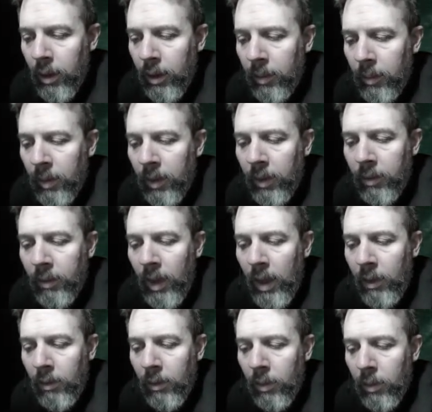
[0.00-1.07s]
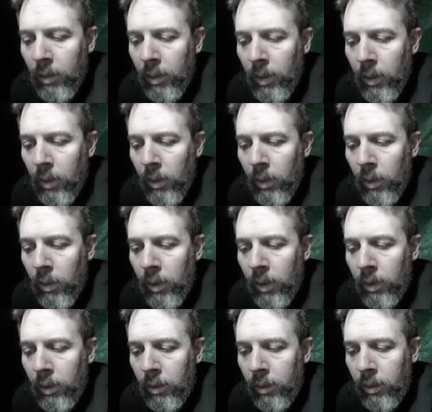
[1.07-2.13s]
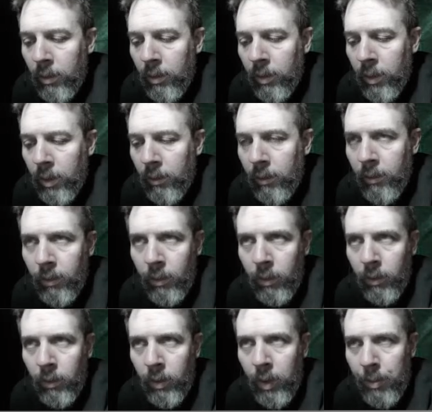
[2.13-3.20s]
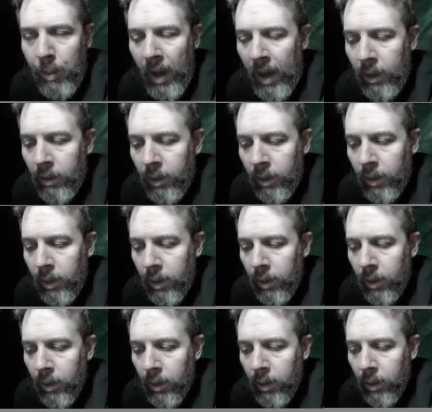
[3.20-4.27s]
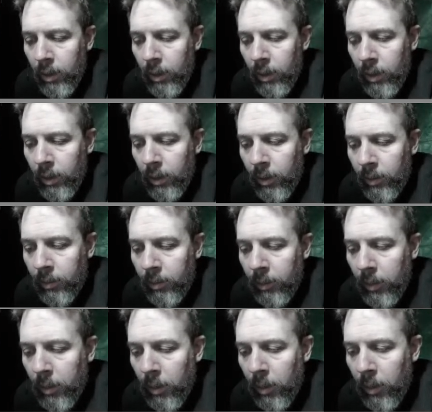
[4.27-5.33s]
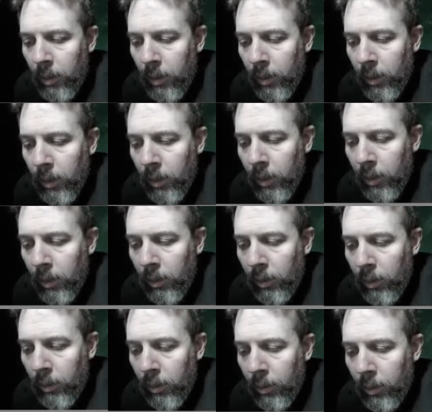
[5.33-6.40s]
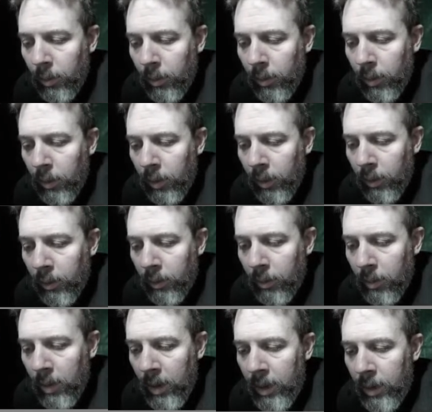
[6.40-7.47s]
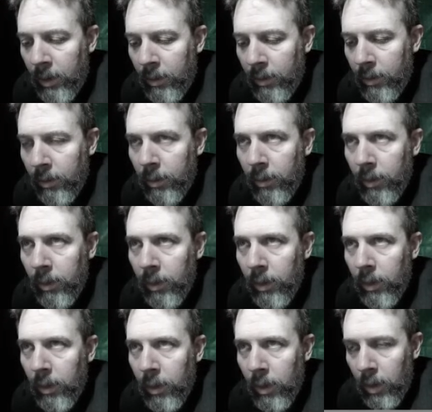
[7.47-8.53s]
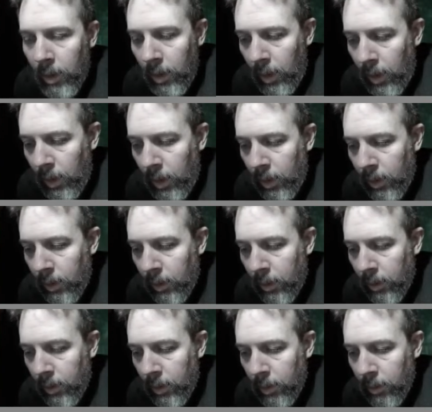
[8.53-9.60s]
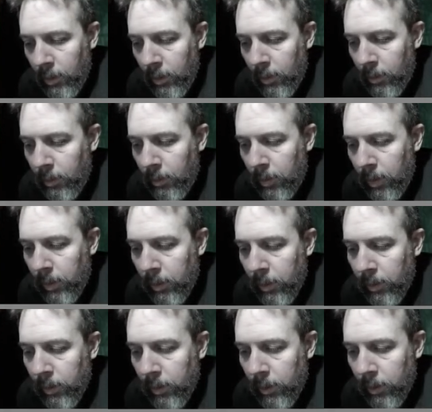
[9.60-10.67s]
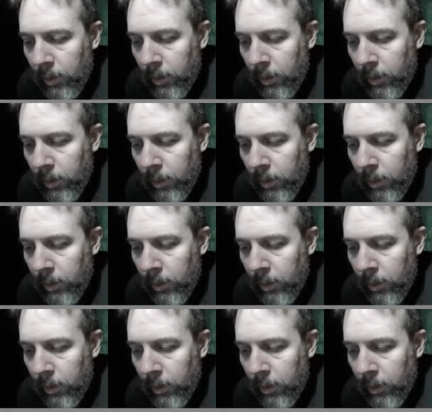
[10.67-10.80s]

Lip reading: In this case, we're going to, instead of use the battery symbol, we're going to use plus minus and a bigger